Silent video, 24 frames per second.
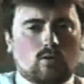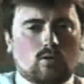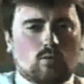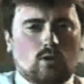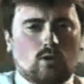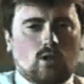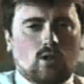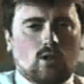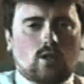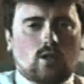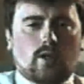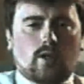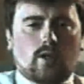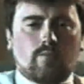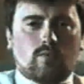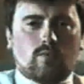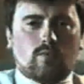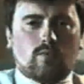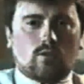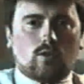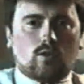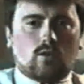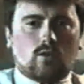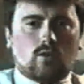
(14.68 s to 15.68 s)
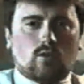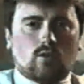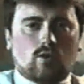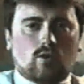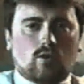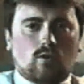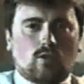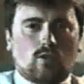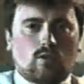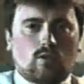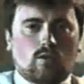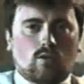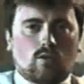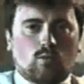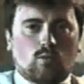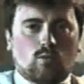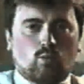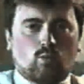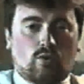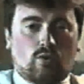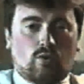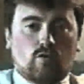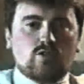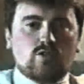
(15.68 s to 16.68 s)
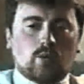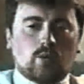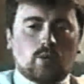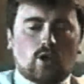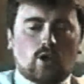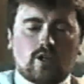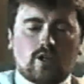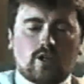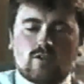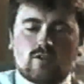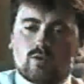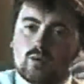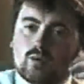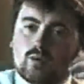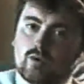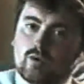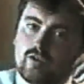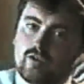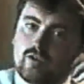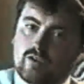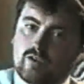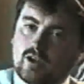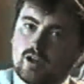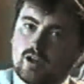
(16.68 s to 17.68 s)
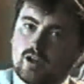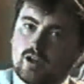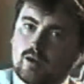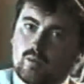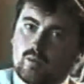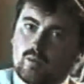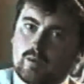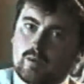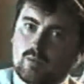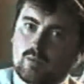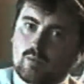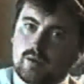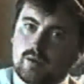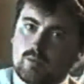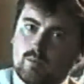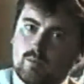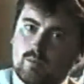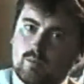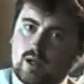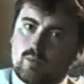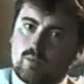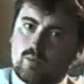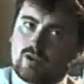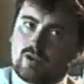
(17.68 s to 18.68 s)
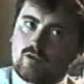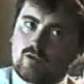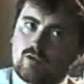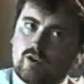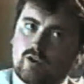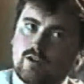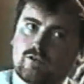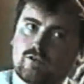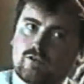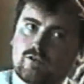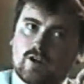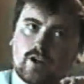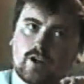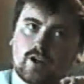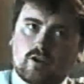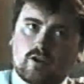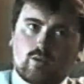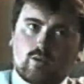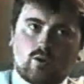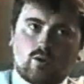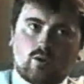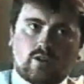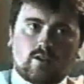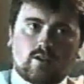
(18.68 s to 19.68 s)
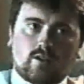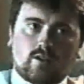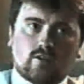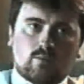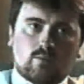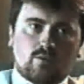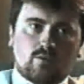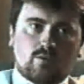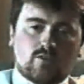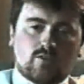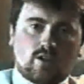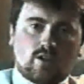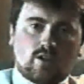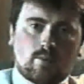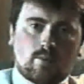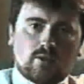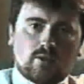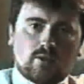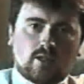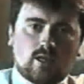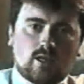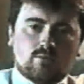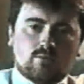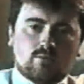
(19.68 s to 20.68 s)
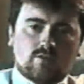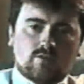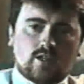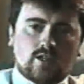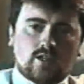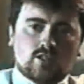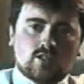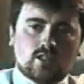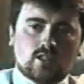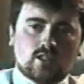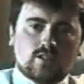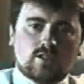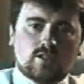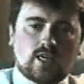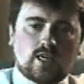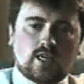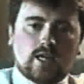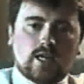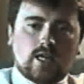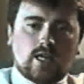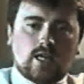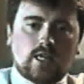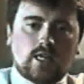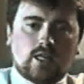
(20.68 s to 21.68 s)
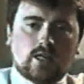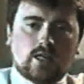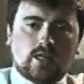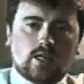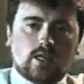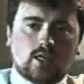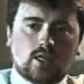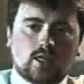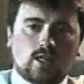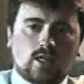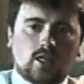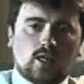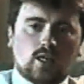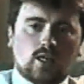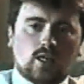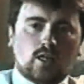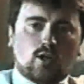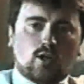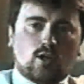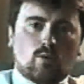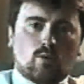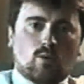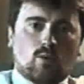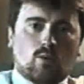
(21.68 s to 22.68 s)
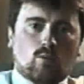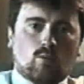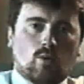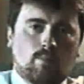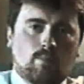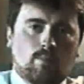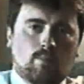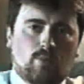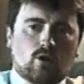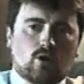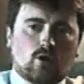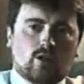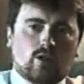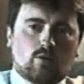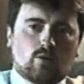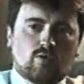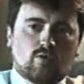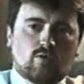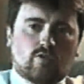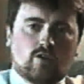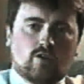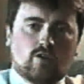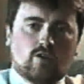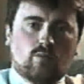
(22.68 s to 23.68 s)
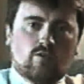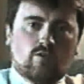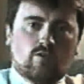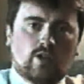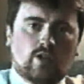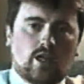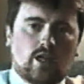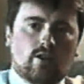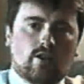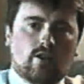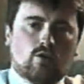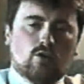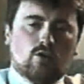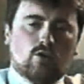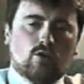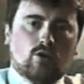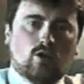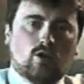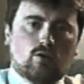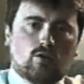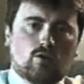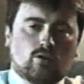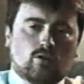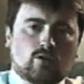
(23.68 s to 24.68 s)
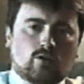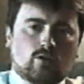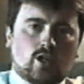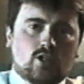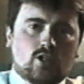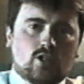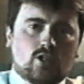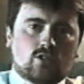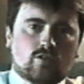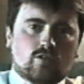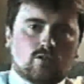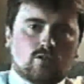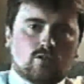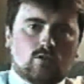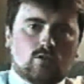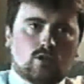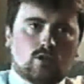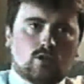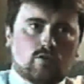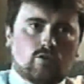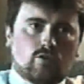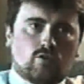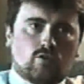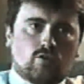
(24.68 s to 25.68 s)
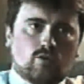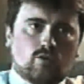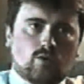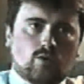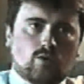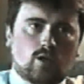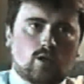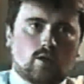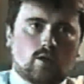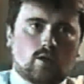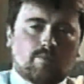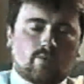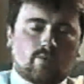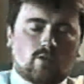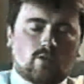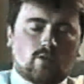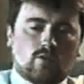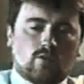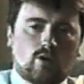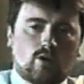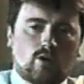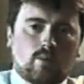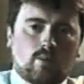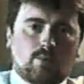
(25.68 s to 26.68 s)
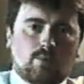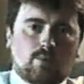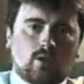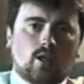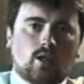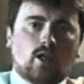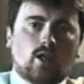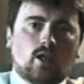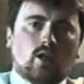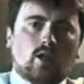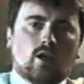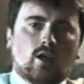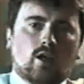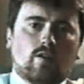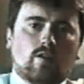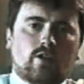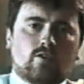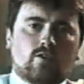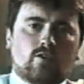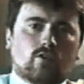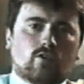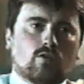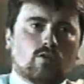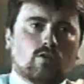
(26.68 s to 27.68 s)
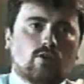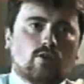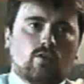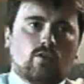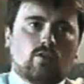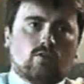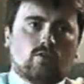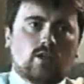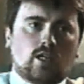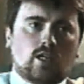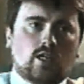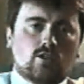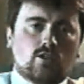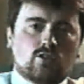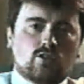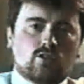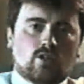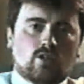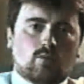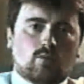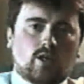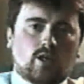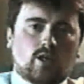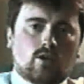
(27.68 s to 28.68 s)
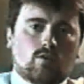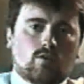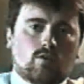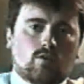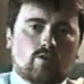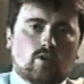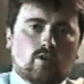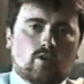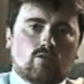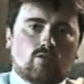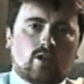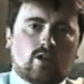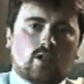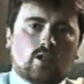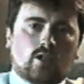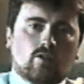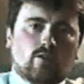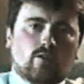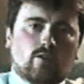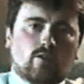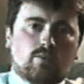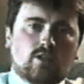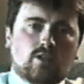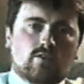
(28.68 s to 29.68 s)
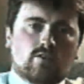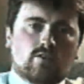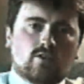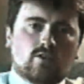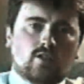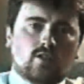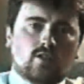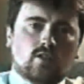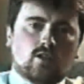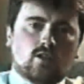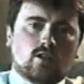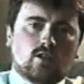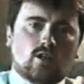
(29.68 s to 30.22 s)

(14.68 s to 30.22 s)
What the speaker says: Well, the reason we got into it was we met with Craig Fryer, who at that time was the Apple Games Evangelist, and partly it was that and our location so close to Apple, and they saw the 3D engine that we had already running on the PC.